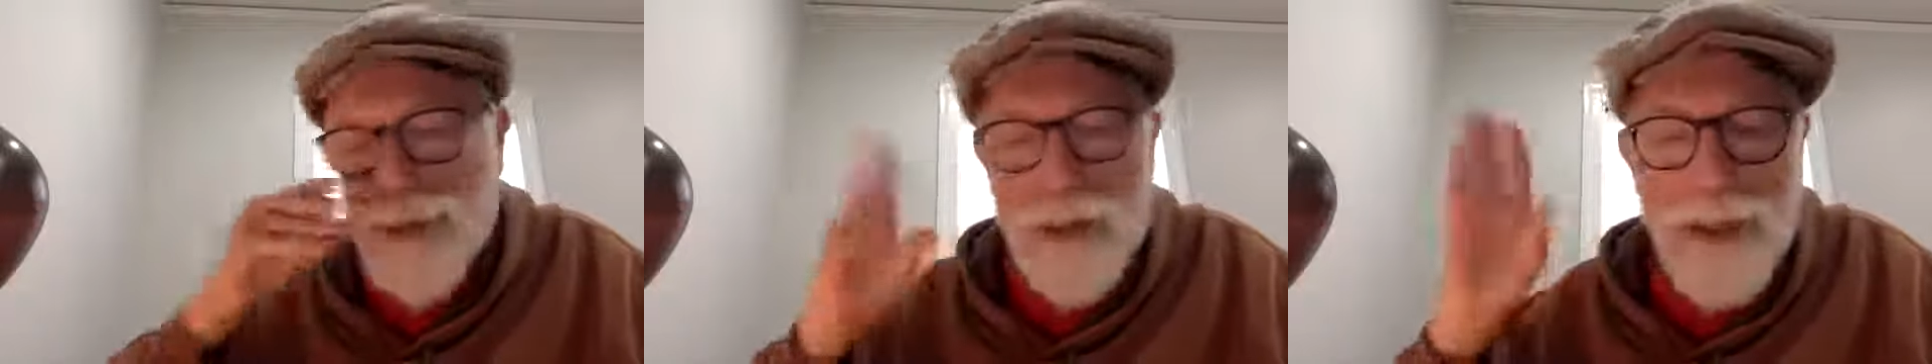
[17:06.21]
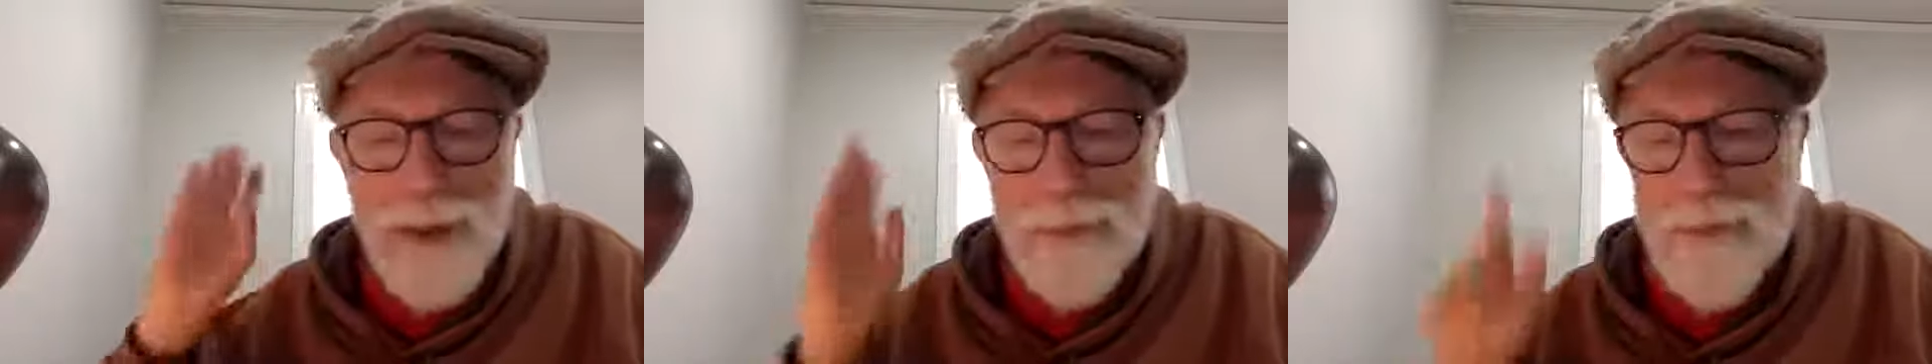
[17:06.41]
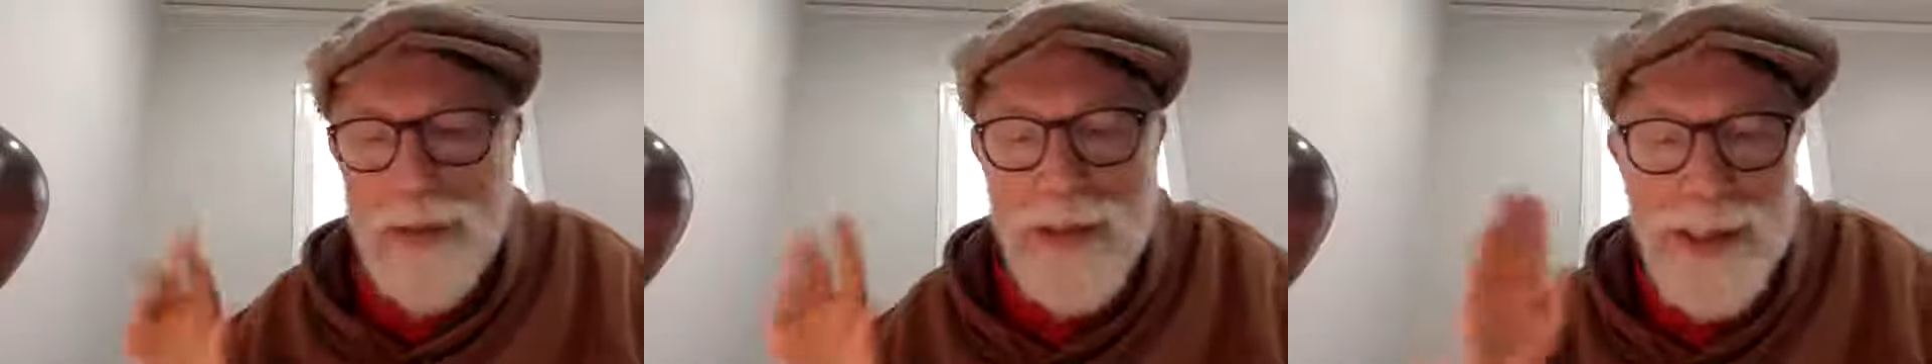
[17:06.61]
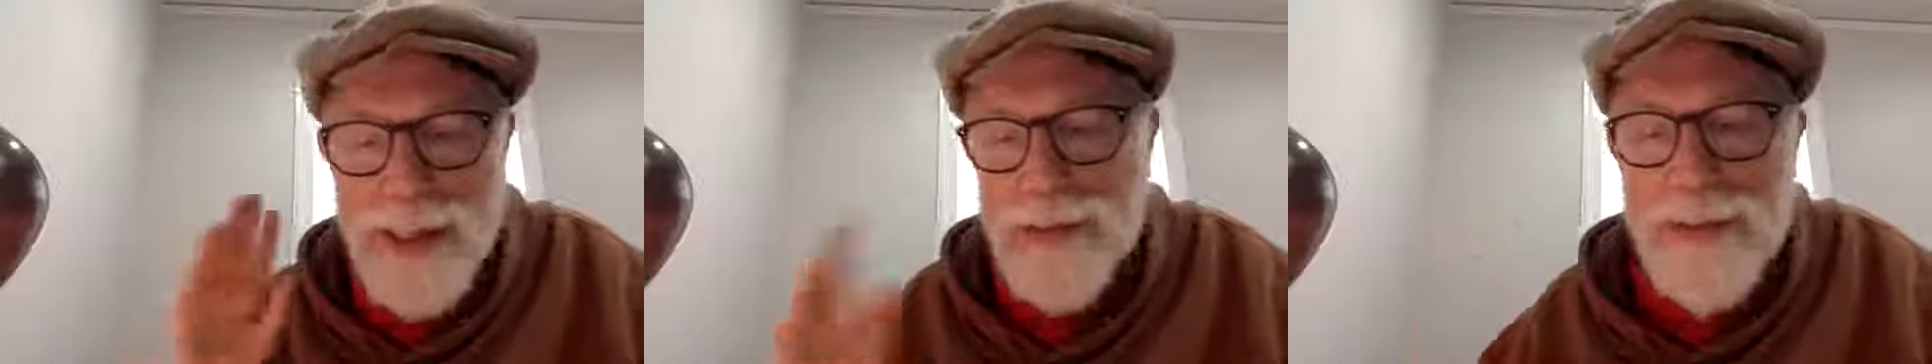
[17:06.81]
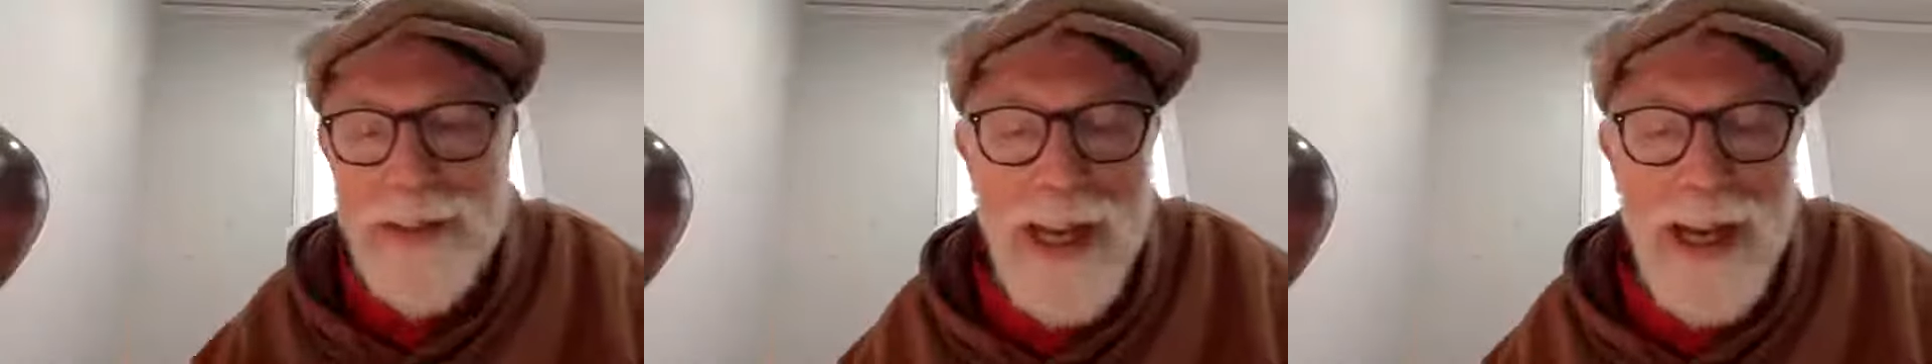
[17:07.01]
long.
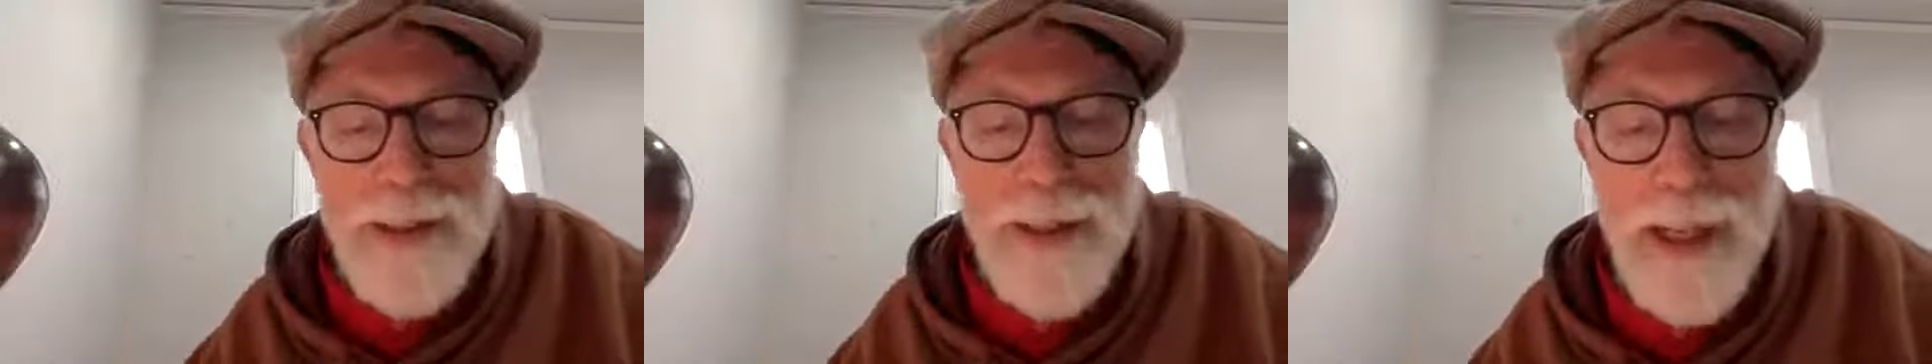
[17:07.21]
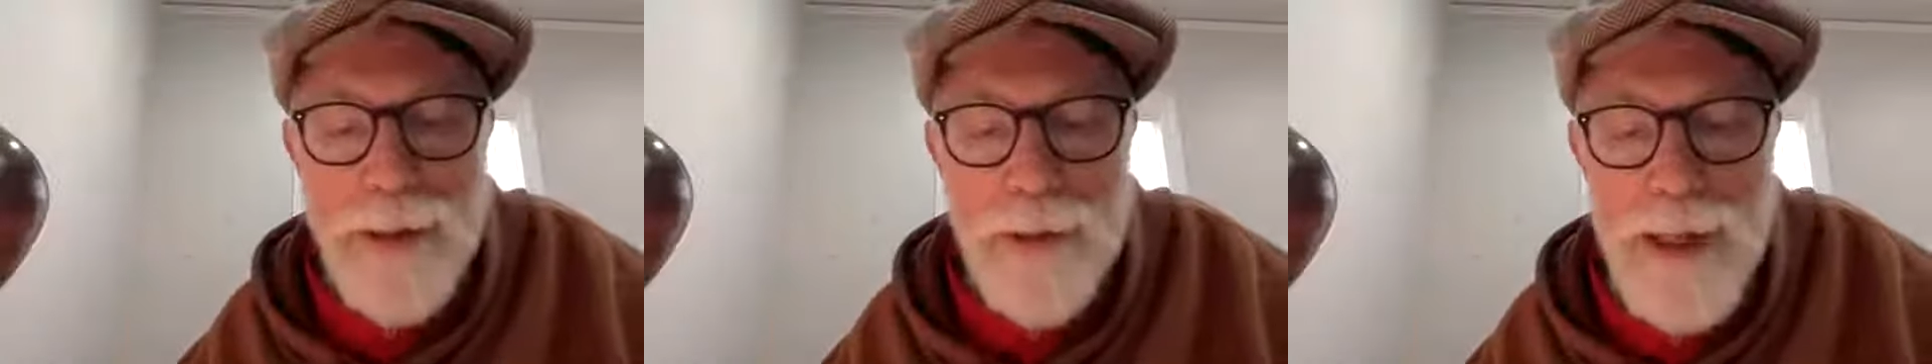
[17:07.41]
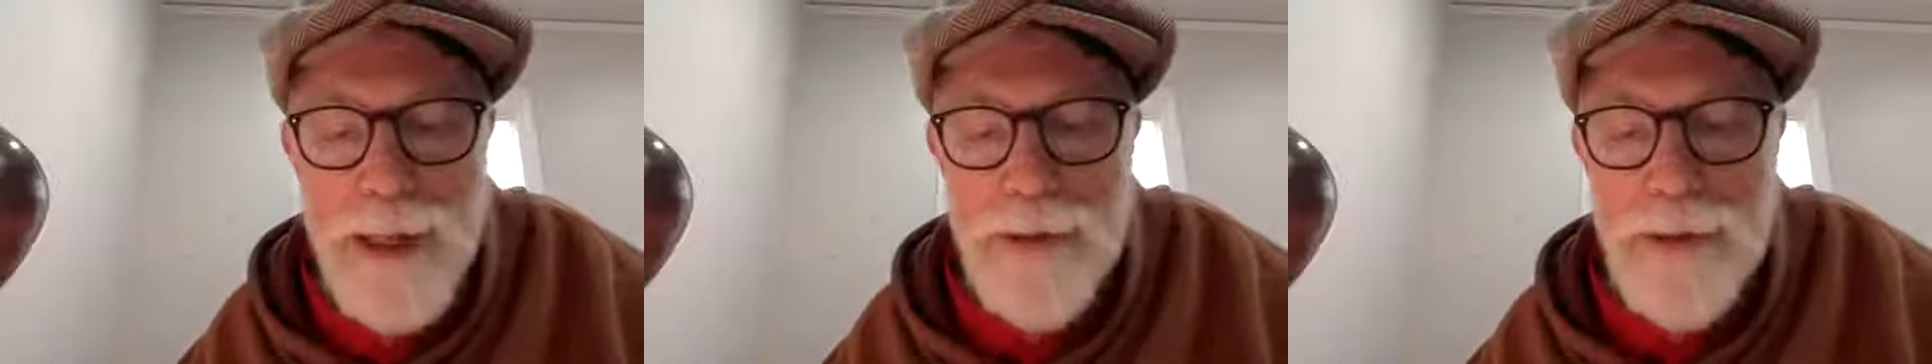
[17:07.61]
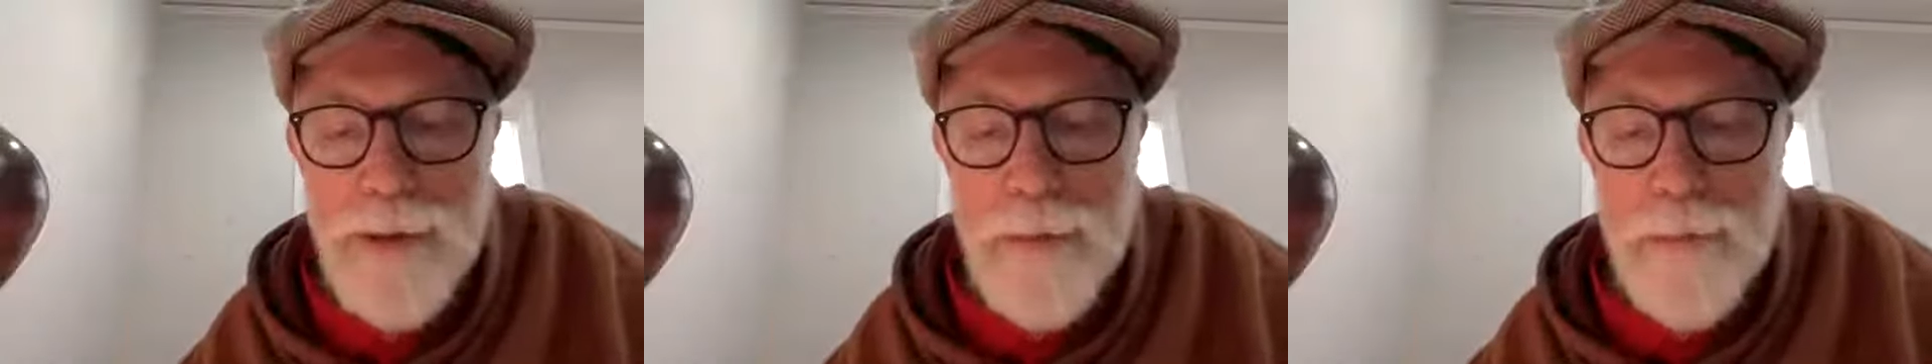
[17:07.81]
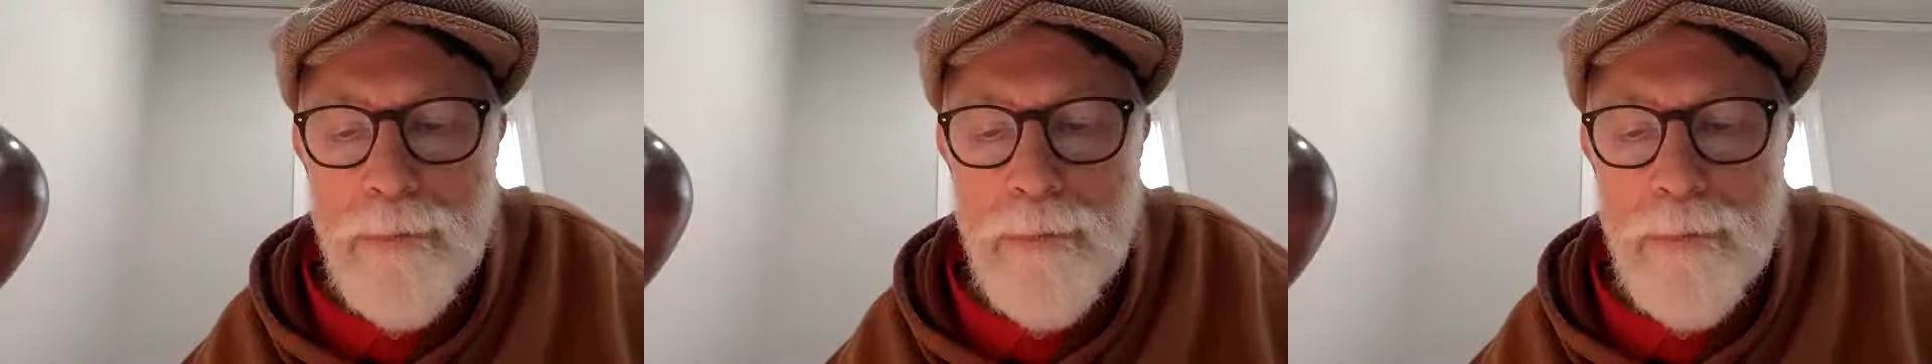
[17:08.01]
That I digress.